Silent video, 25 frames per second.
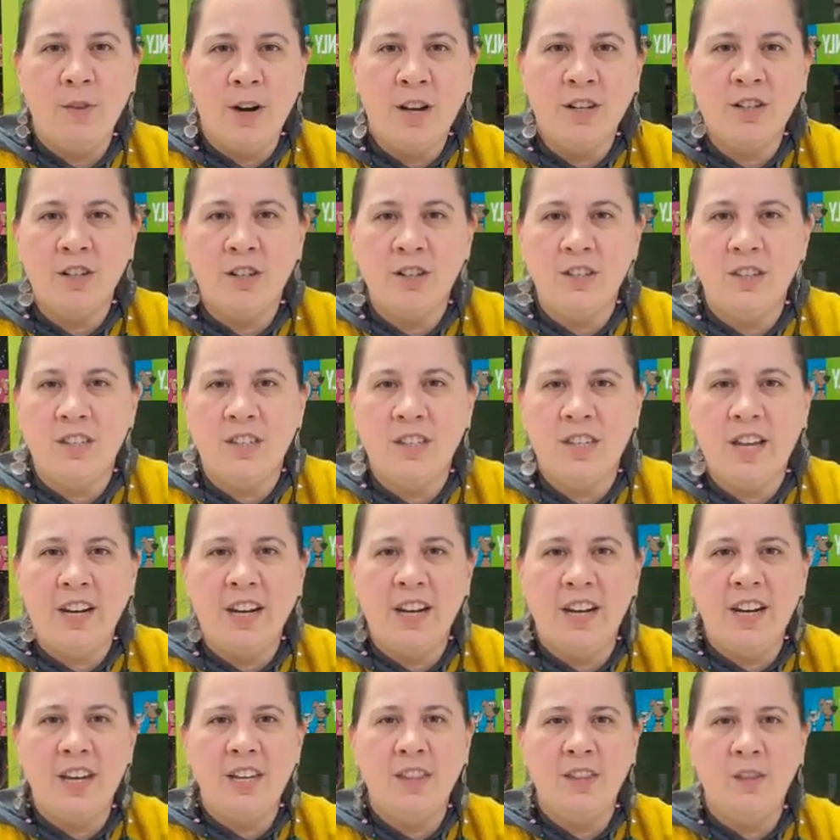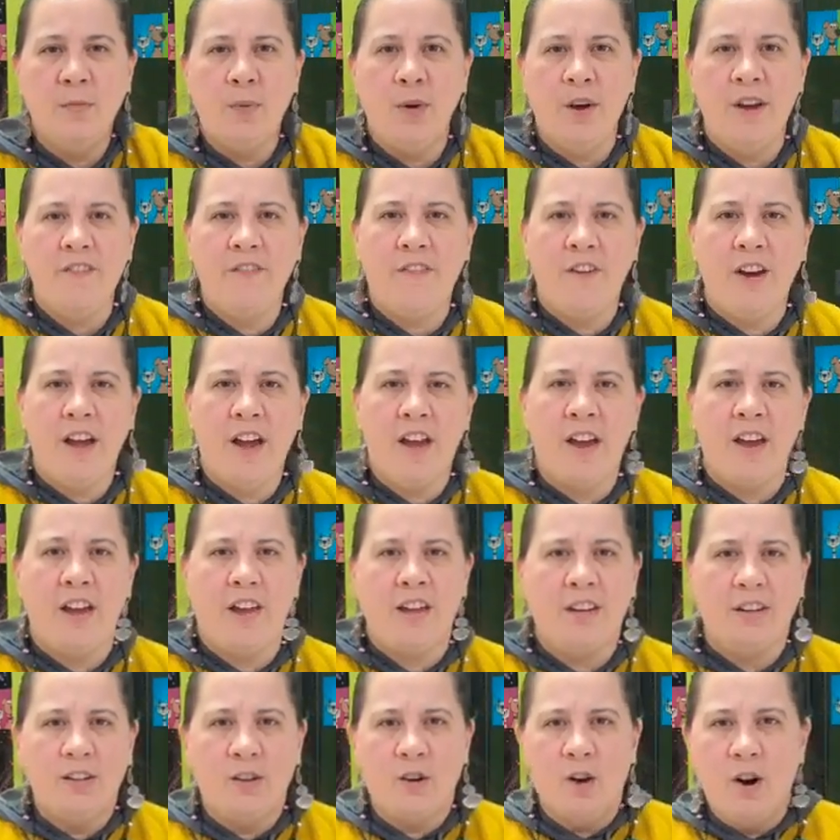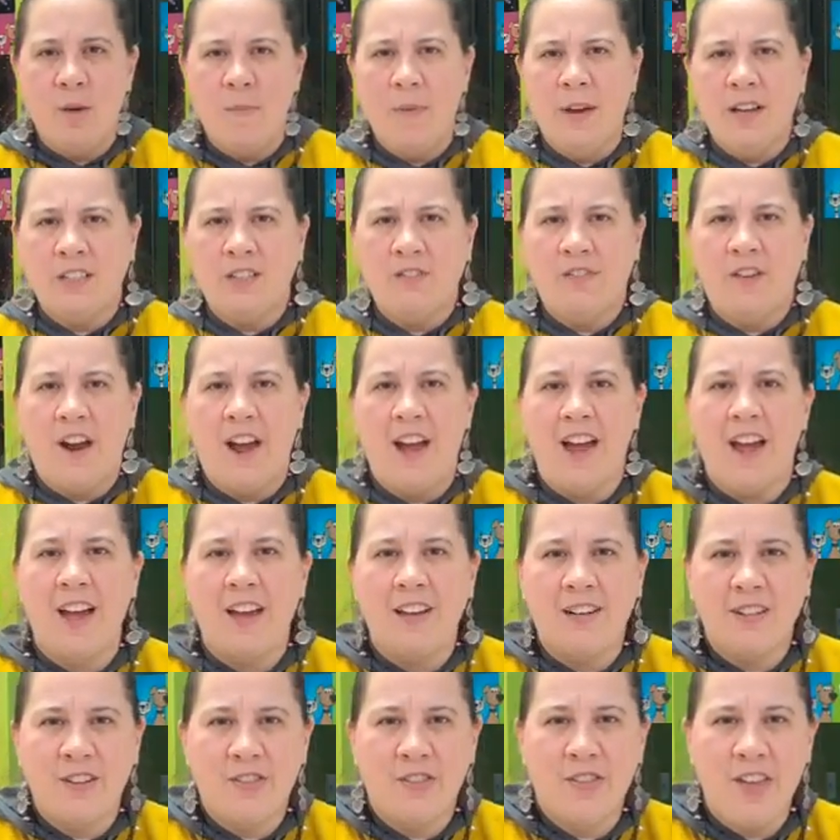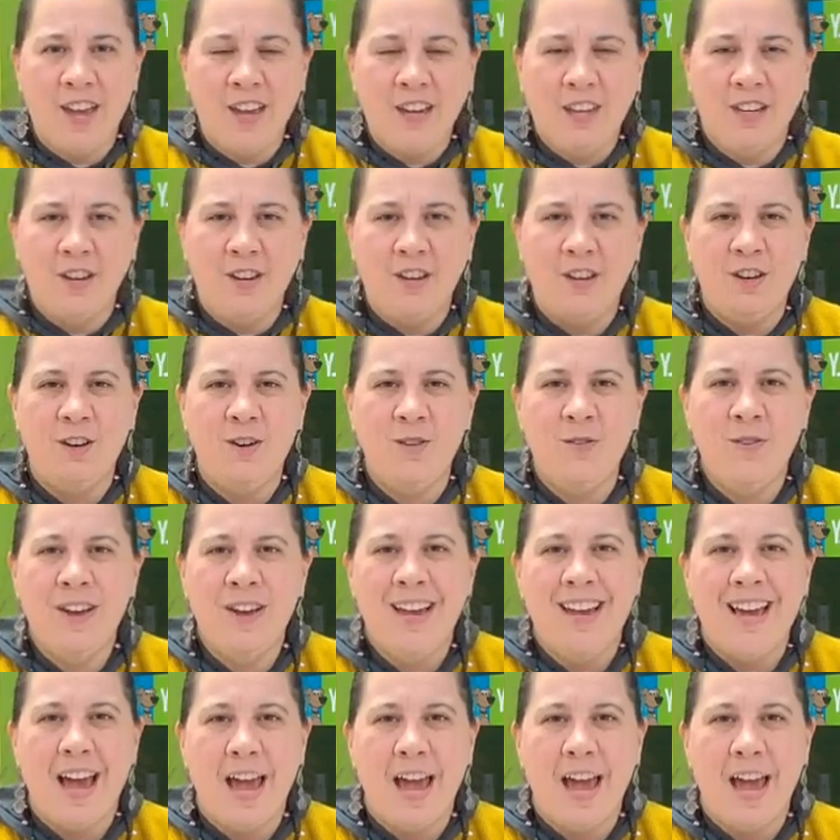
Rachel's sending in the boyfriend or best friend. Thank you.